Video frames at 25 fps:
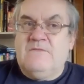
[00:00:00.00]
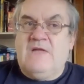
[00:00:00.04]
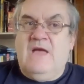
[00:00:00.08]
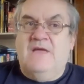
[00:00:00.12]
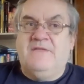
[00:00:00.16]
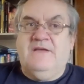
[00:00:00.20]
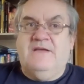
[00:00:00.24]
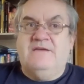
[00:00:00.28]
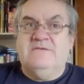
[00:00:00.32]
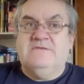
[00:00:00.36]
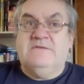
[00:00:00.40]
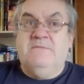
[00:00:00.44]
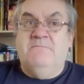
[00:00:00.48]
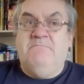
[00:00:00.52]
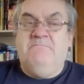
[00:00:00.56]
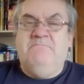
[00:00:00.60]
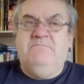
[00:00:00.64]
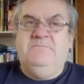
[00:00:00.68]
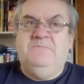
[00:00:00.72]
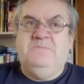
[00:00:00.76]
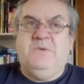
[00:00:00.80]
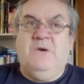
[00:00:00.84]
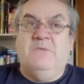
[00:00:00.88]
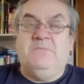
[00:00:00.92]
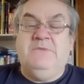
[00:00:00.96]
I think it's
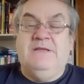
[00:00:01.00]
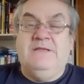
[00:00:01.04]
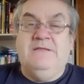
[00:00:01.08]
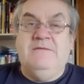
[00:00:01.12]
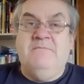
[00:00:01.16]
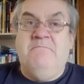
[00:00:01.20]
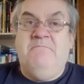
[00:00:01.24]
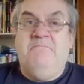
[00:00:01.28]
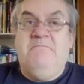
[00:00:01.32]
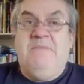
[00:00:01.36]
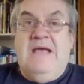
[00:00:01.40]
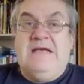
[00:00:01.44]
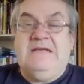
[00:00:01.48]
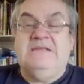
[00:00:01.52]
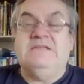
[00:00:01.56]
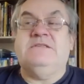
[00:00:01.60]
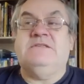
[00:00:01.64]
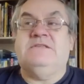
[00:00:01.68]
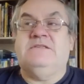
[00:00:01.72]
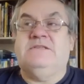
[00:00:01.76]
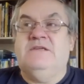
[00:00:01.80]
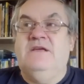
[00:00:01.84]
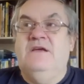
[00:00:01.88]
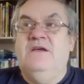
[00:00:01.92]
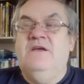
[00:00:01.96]
probably the
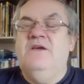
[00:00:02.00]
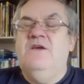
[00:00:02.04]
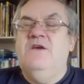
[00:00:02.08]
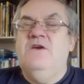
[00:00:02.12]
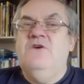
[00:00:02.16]
best